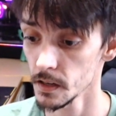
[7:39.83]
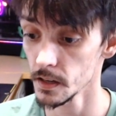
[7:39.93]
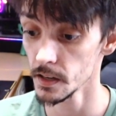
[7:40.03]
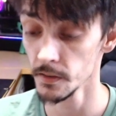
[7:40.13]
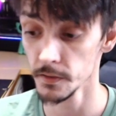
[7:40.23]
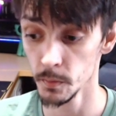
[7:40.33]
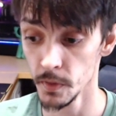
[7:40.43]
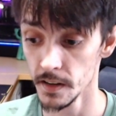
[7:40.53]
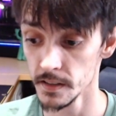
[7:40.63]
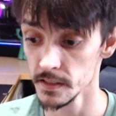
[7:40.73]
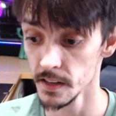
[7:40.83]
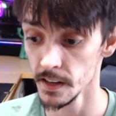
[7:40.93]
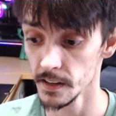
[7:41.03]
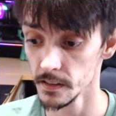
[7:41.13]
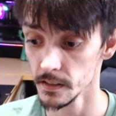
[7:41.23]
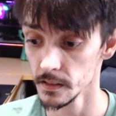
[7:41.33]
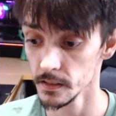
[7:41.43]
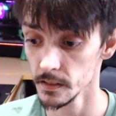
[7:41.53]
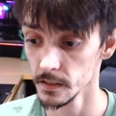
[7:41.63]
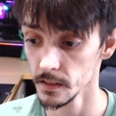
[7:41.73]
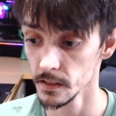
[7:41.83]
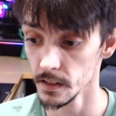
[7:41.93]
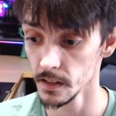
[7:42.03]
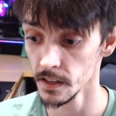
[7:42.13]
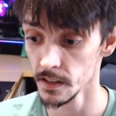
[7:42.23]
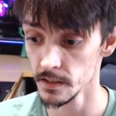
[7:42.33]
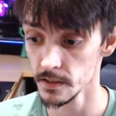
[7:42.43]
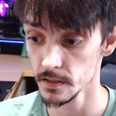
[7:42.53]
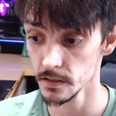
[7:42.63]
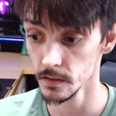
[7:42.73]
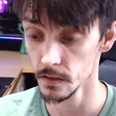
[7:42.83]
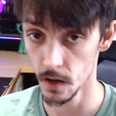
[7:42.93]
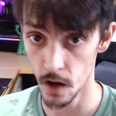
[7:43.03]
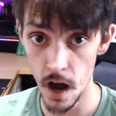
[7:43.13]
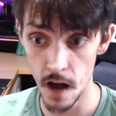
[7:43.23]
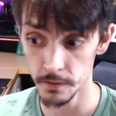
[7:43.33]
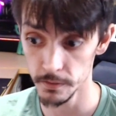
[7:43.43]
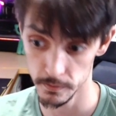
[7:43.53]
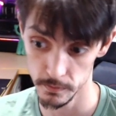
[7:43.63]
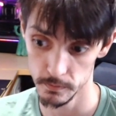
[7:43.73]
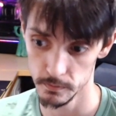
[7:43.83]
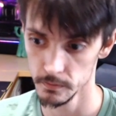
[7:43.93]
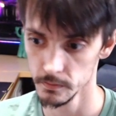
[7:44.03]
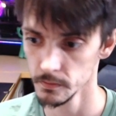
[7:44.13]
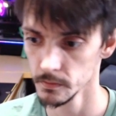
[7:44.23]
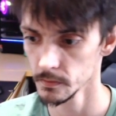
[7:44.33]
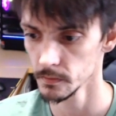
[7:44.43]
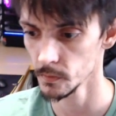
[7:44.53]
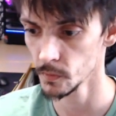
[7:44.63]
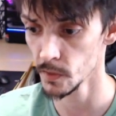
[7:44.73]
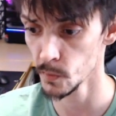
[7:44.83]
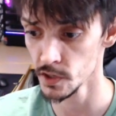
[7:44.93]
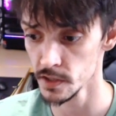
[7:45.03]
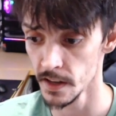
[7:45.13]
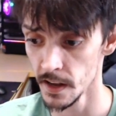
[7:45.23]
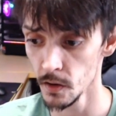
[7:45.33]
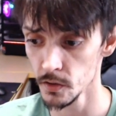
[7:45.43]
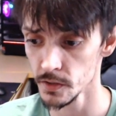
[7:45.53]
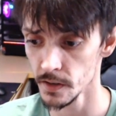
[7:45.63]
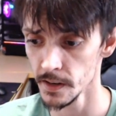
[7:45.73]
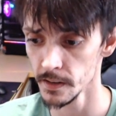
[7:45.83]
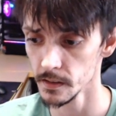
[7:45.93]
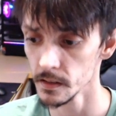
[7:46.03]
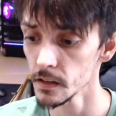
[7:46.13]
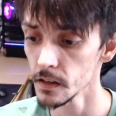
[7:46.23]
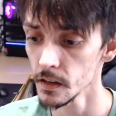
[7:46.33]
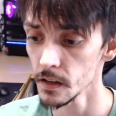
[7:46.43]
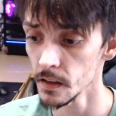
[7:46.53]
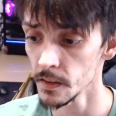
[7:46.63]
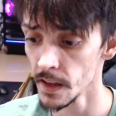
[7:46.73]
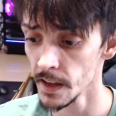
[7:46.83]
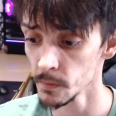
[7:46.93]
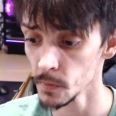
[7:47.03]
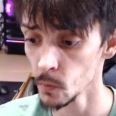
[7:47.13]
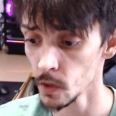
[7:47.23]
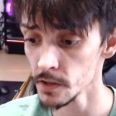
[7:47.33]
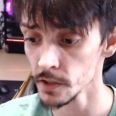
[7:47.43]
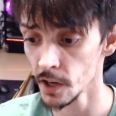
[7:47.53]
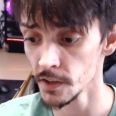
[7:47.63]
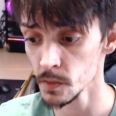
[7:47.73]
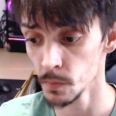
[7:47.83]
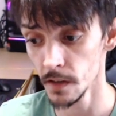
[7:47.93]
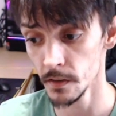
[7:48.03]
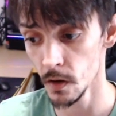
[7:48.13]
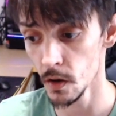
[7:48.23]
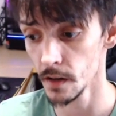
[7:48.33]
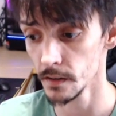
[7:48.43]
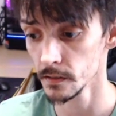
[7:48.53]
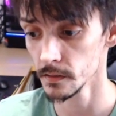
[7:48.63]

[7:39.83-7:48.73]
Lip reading: If the button state is off, which is the else, right? Then we want to turn this button on.